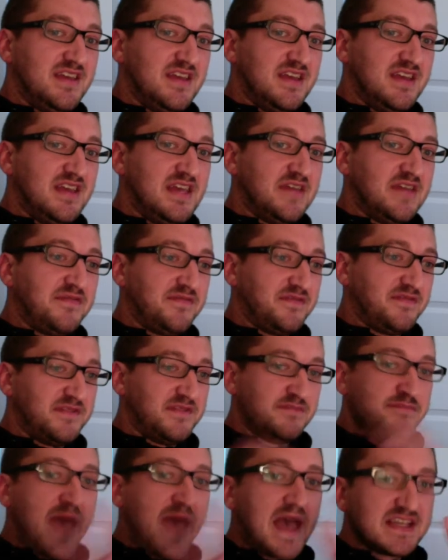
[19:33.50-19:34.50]
if
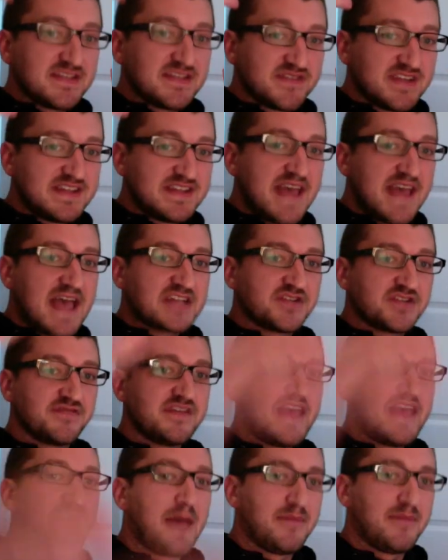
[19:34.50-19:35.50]
massive catastrophe
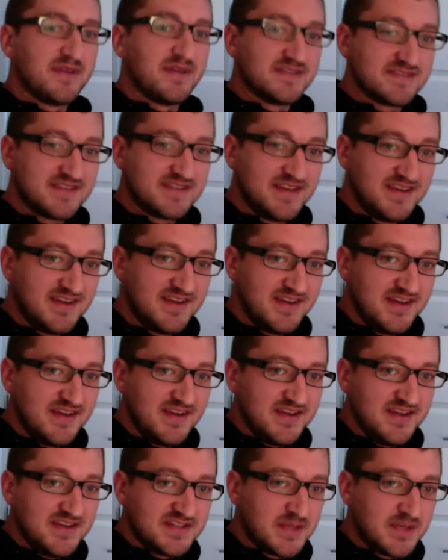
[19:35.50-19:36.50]
happens,
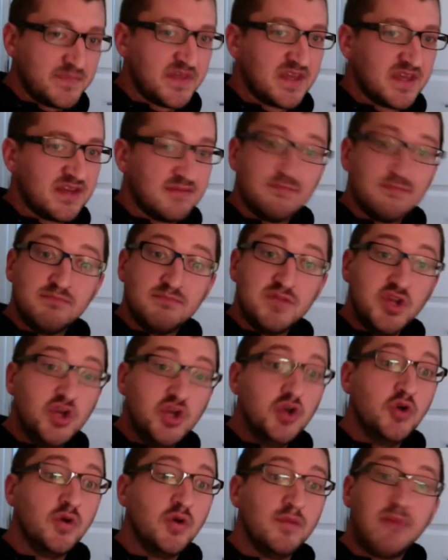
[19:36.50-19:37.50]
something
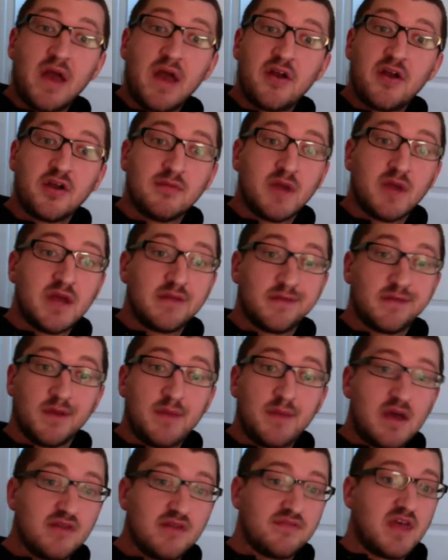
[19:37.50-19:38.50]
new and better might come
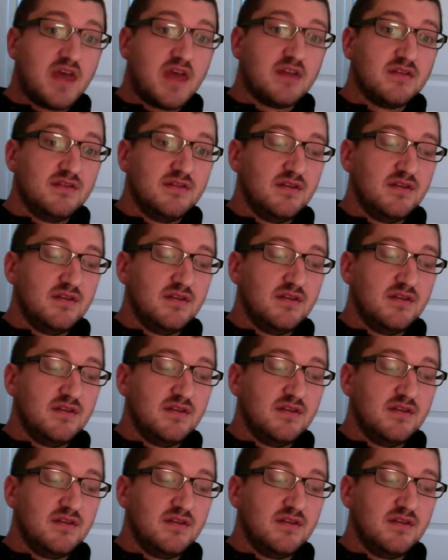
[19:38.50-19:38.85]
out of that?